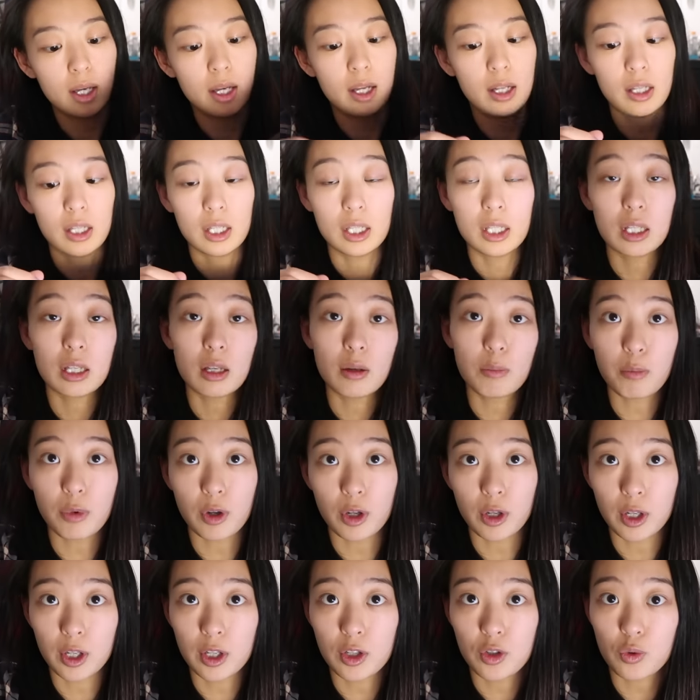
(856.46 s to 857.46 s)
And the
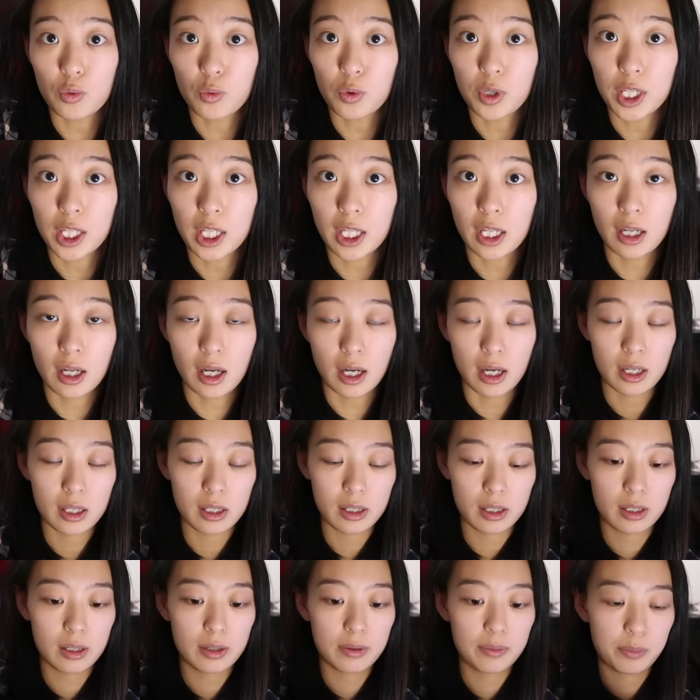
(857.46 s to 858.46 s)
zipper is really
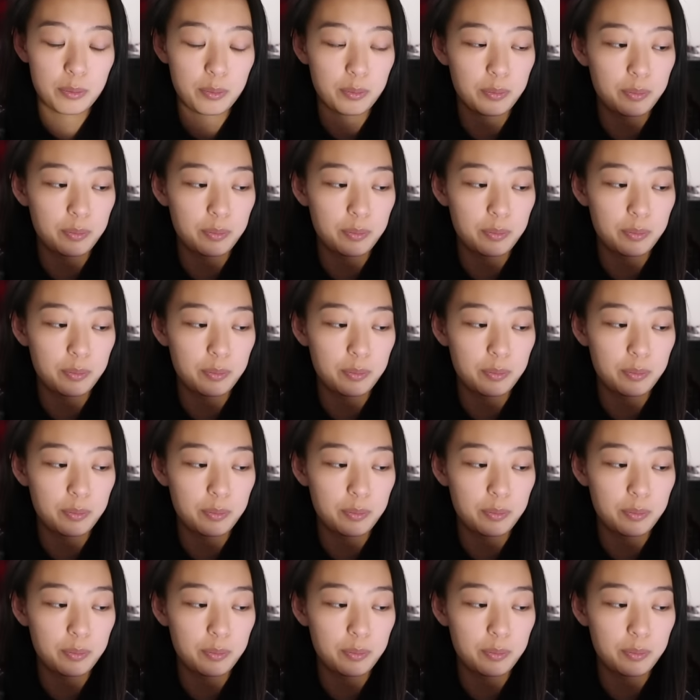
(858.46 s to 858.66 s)
nice.